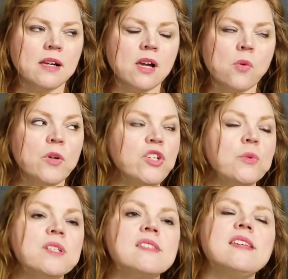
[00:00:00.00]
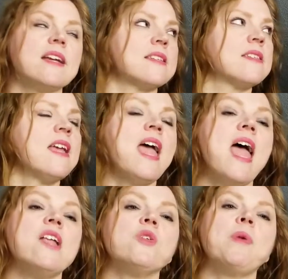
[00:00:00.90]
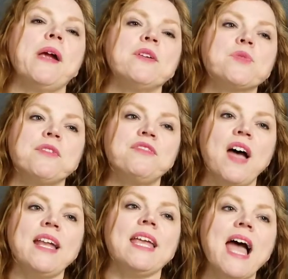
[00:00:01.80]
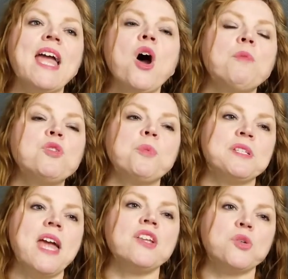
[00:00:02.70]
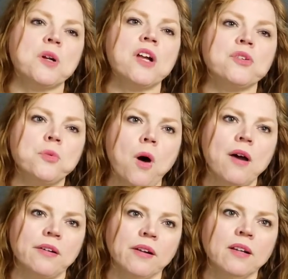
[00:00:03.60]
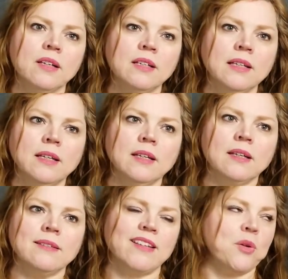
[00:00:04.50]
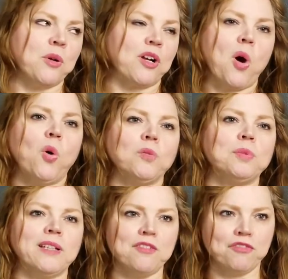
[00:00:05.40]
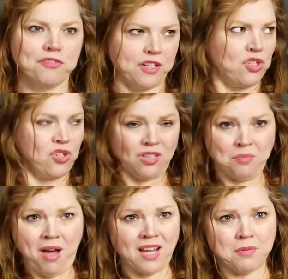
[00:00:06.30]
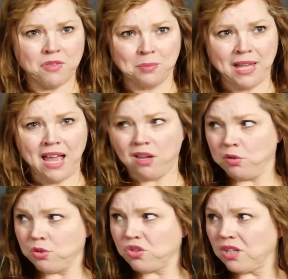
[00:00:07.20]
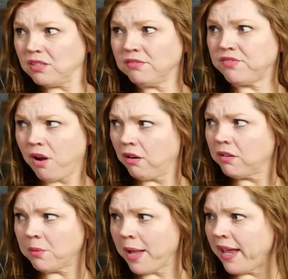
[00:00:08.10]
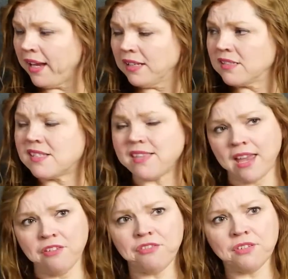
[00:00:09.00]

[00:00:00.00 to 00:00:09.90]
When you were 6 and your parents were fighting, I helped you pretend you were underwater, that you were a cold-blooded fish in the bottom of the black ocean, far away and safe.